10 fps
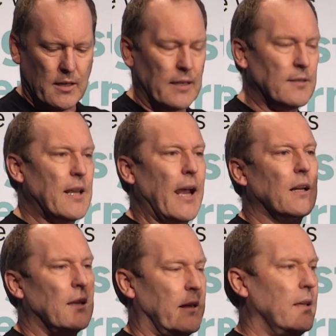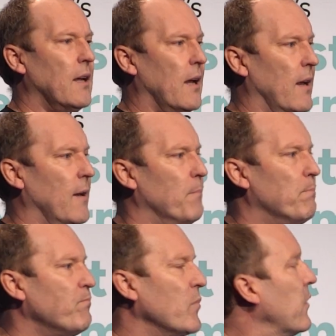exactly
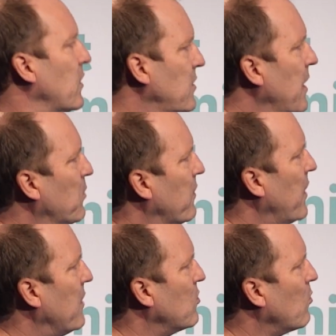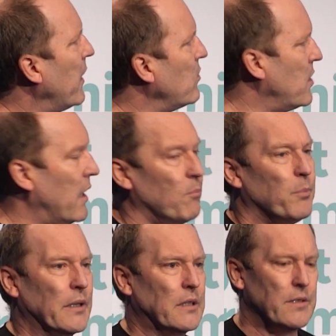the depth of that scratch and how
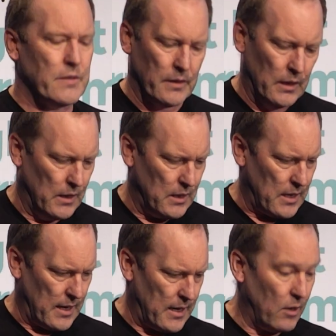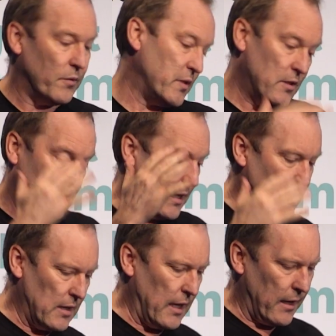big it is, obviously
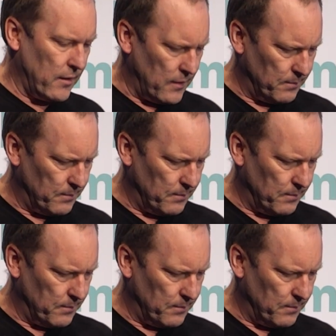its length.